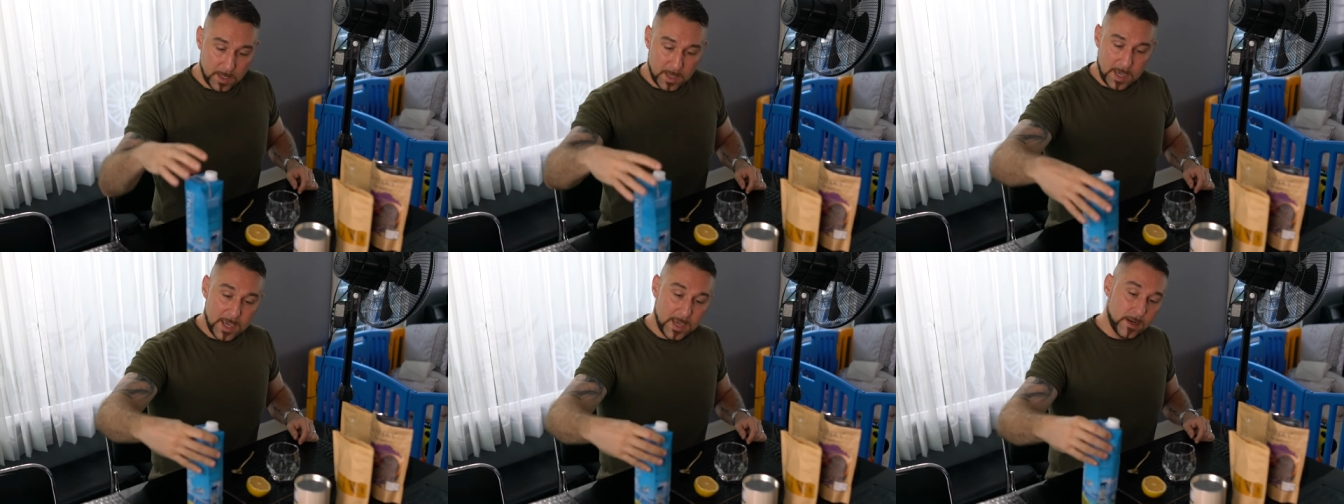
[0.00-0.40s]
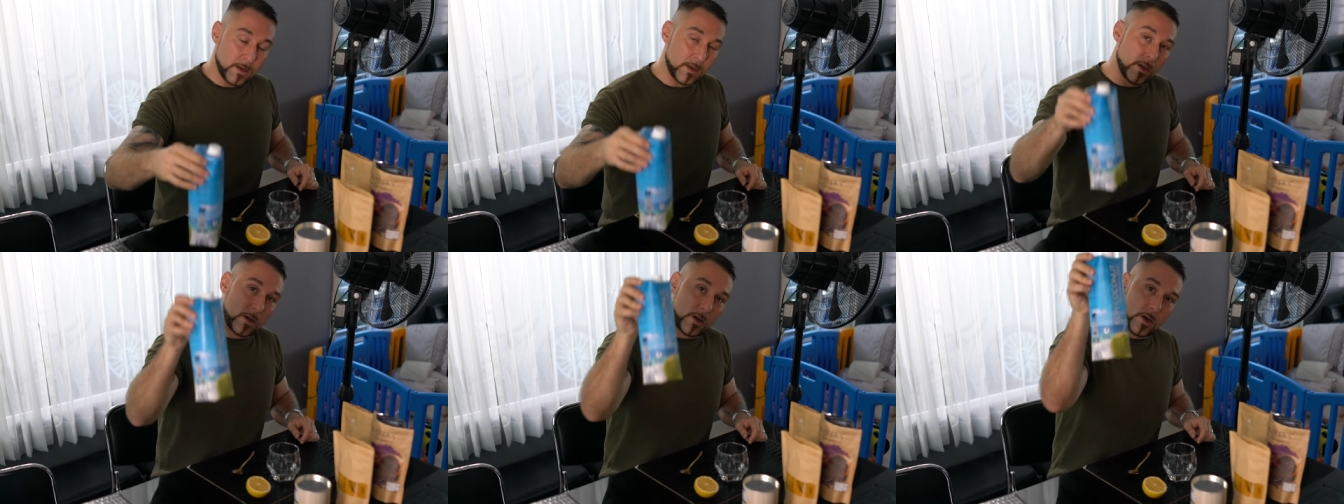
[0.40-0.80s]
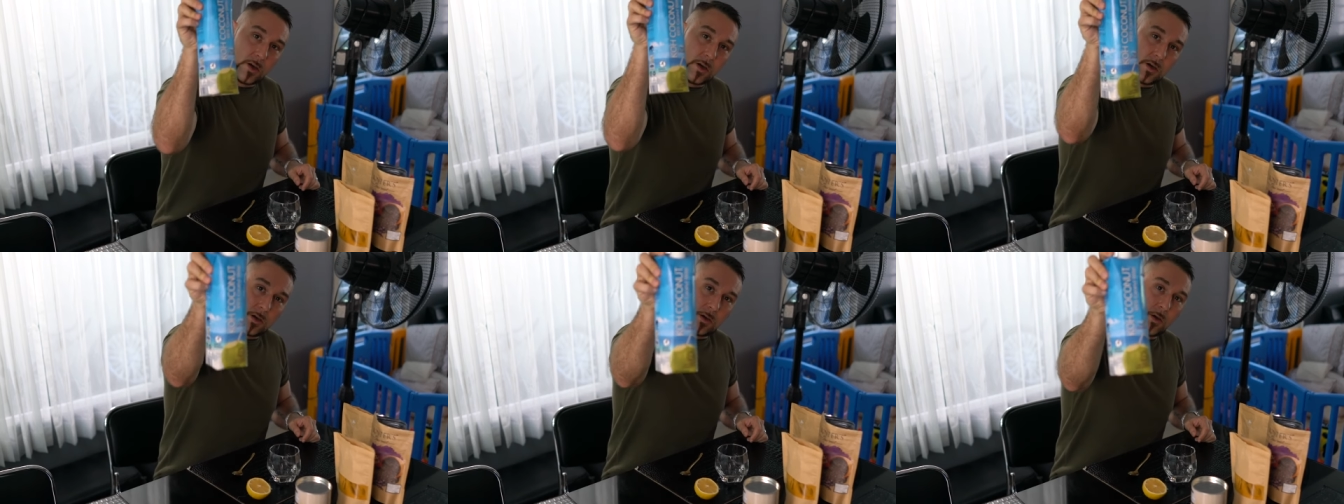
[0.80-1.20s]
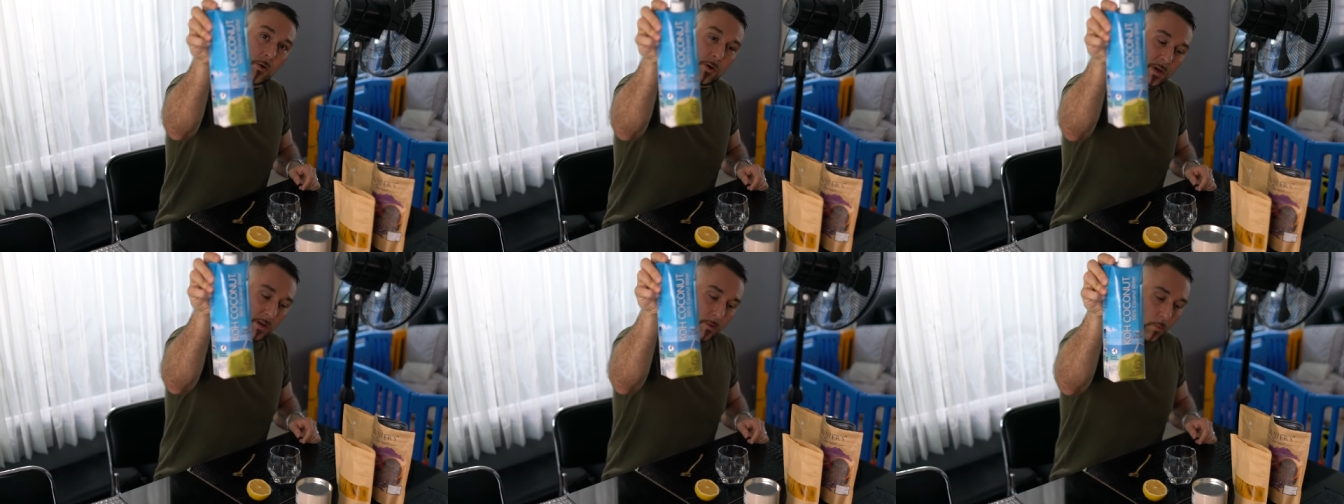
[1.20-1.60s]
and
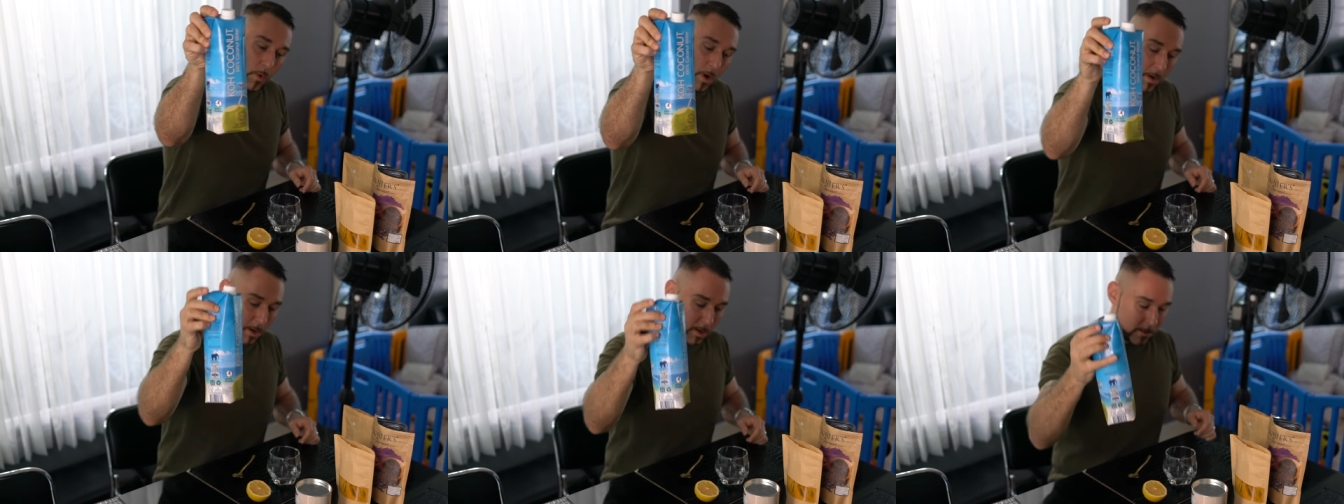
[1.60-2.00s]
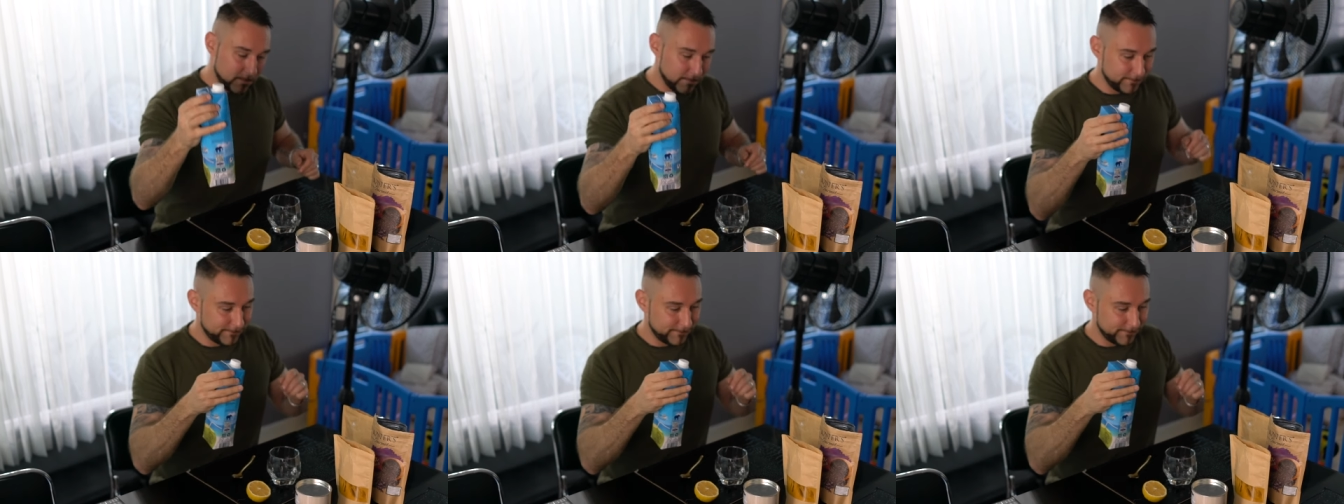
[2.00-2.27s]
coconut water.